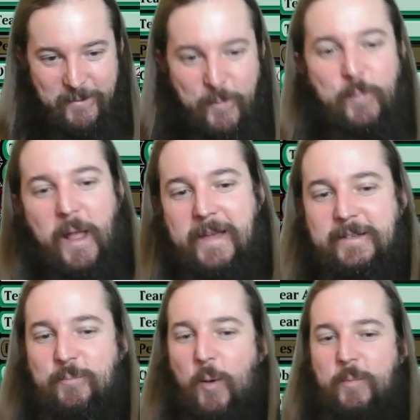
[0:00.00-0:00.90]
plan
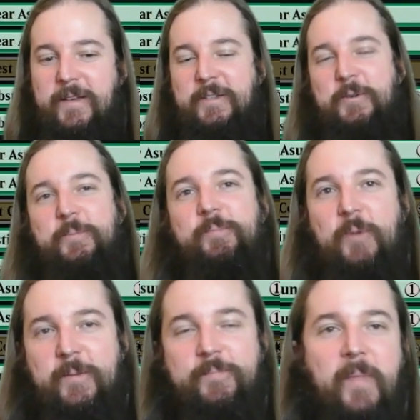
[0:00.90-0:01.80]
to bump into,
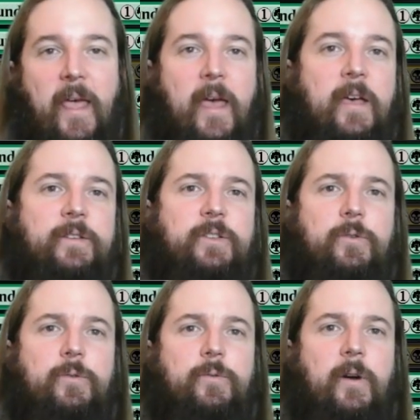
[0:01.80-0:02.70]
right?
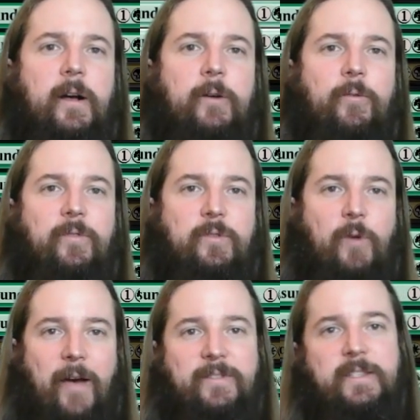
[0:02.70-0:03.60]
So we do
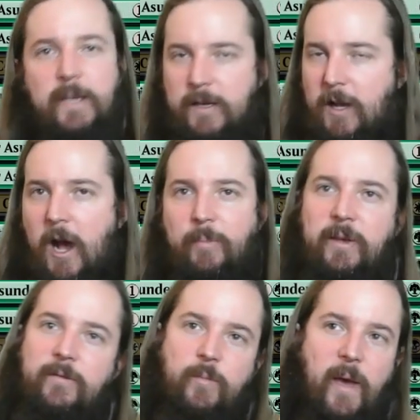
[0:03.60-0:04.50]
have the 2nd
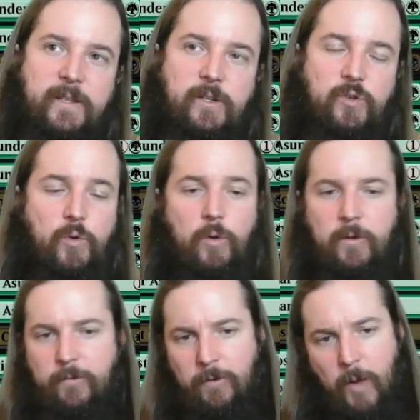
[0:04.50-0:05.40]
copy of the Pest Control
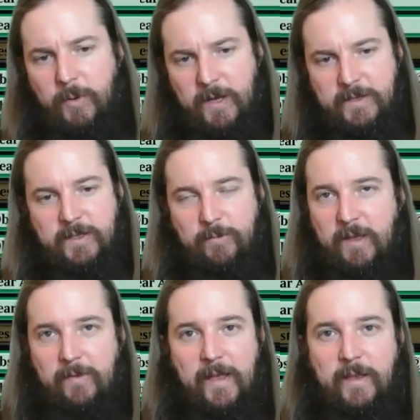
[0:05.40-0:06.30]
if we're up against
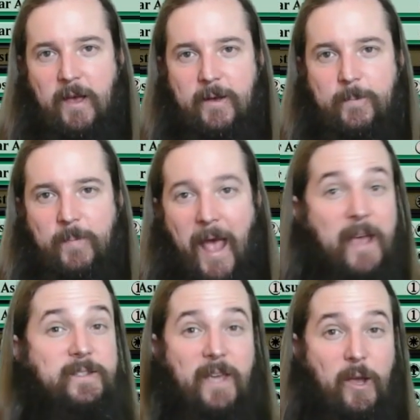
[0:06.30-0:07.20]
something that
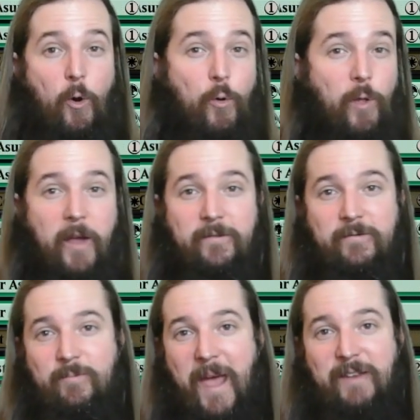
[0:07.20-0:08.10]
has a whole lot of
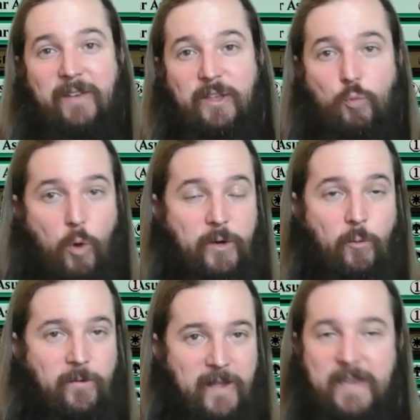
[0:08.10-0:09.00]
mana value 1
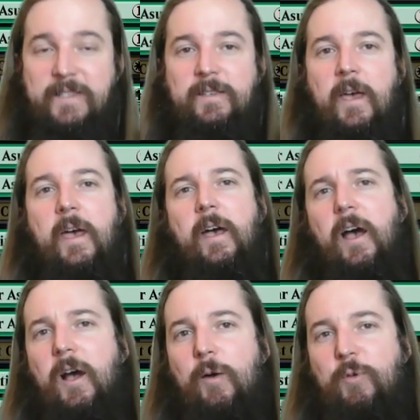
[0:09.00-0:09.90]
or less.
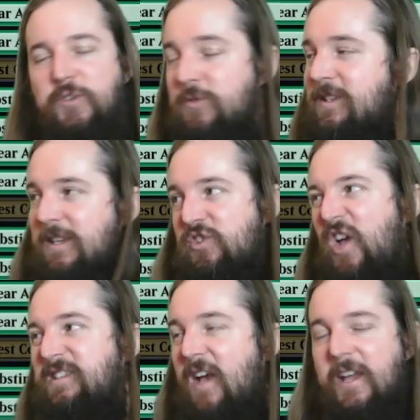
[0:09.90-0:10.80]
We do see
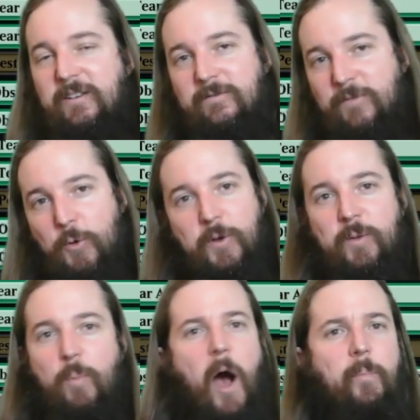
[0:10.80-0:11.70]
Jeskai
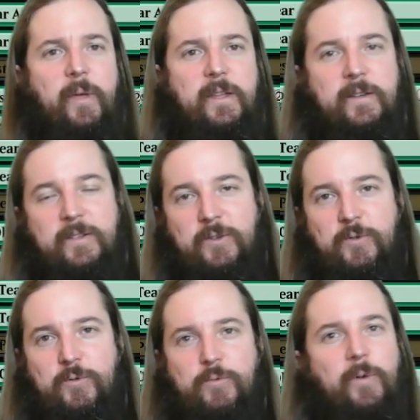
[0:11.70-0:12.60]
Convoke pop
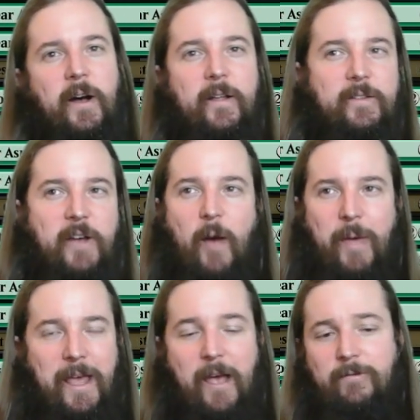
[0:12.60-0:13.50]
into the top
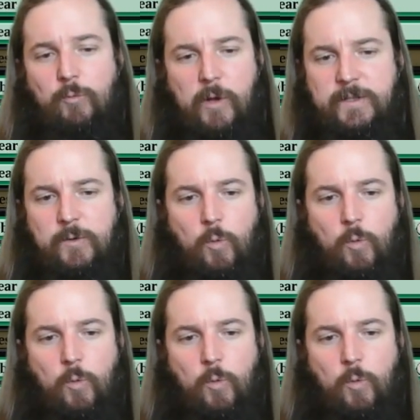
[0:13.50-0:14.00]
8 every once in a